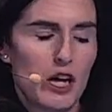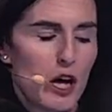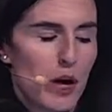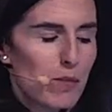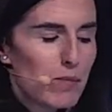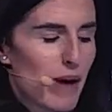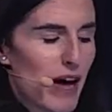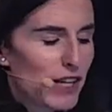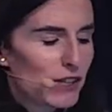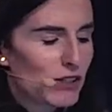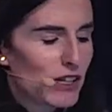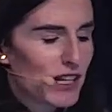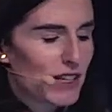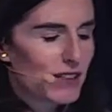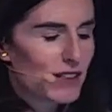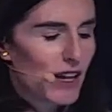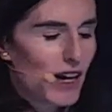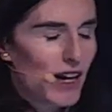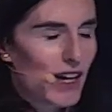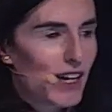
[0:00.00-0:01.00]

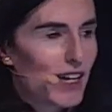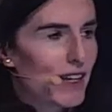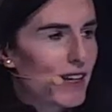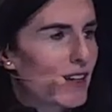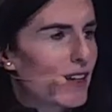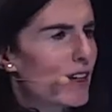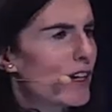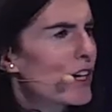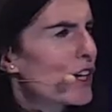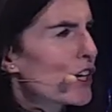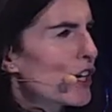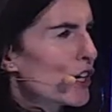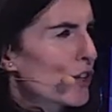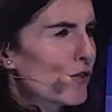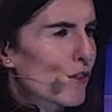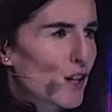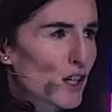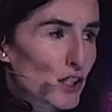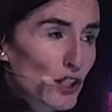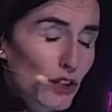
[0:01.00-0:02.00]
Metrics like
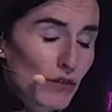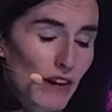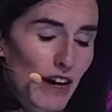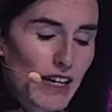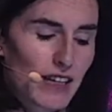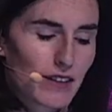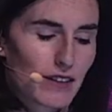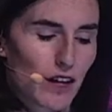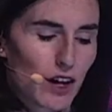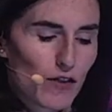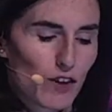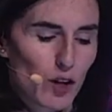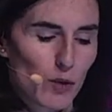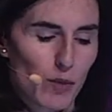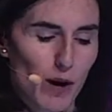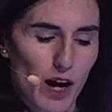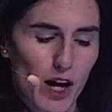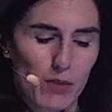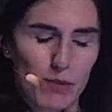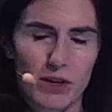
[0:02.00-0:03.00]
conversion rates of your
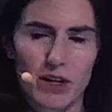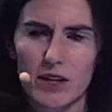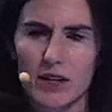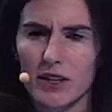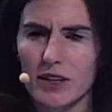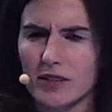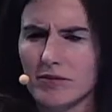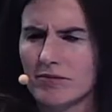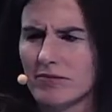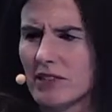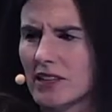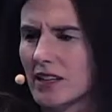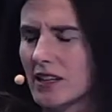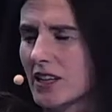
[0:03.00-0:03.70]
pipeline,